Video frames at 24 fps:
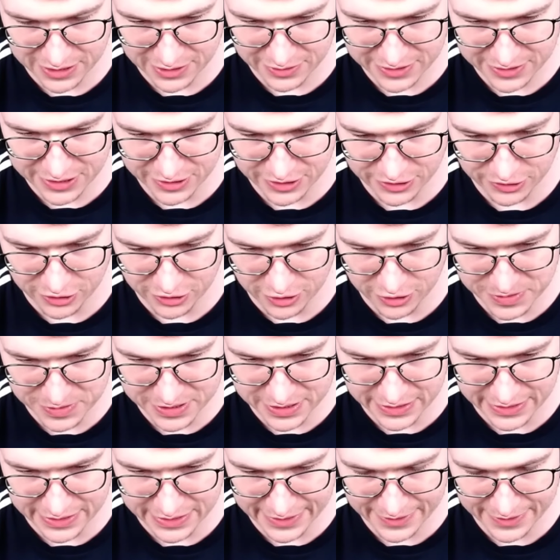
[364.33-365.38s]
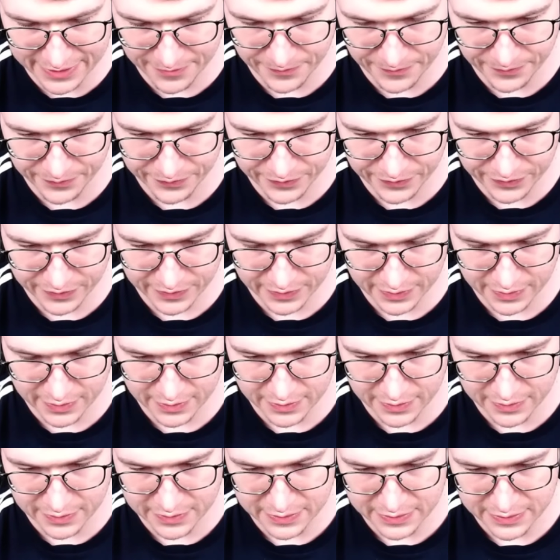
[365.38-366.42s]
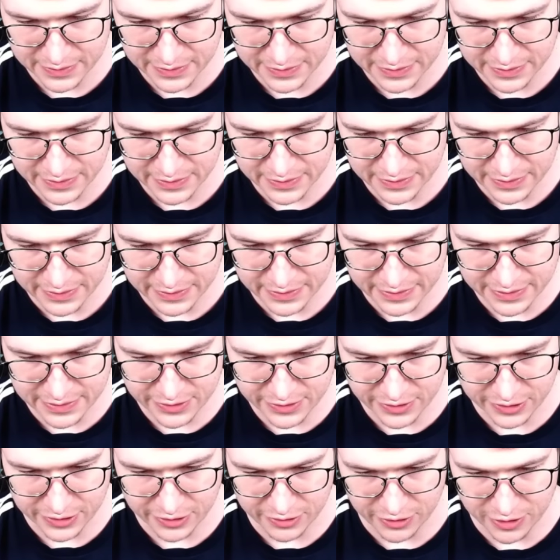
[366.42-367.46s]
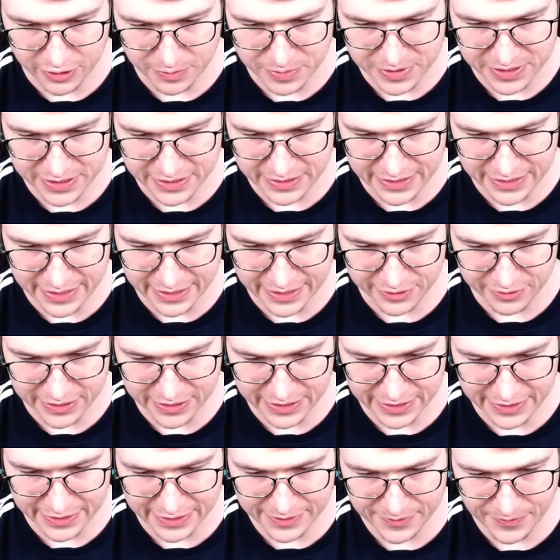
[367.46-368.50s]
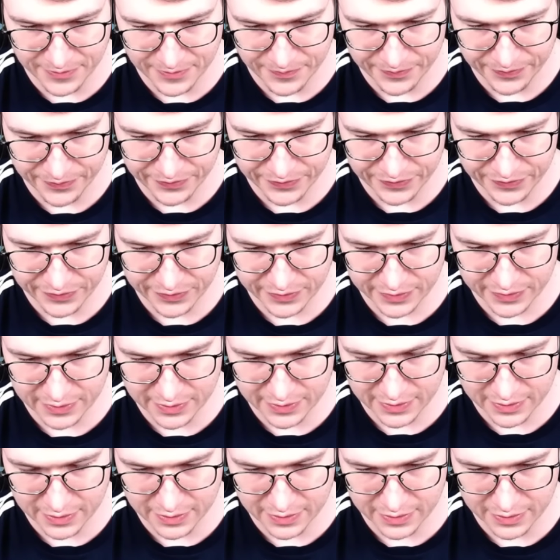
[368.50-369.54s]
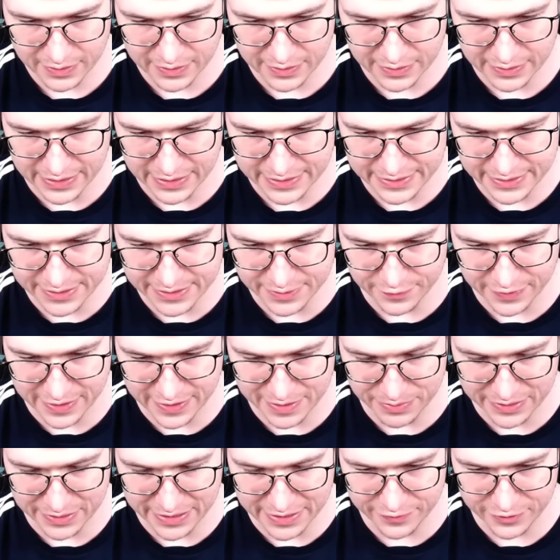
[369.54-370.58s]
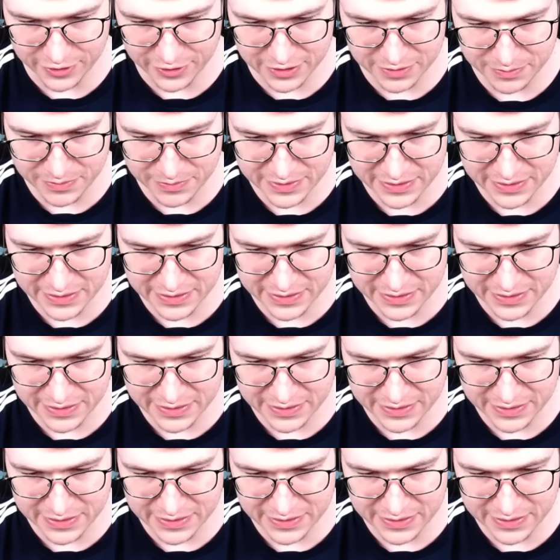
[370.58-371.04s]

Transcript: Is he going to go opposite lane? He is going to go opposite lane, okay. Guess that's a fine play for him.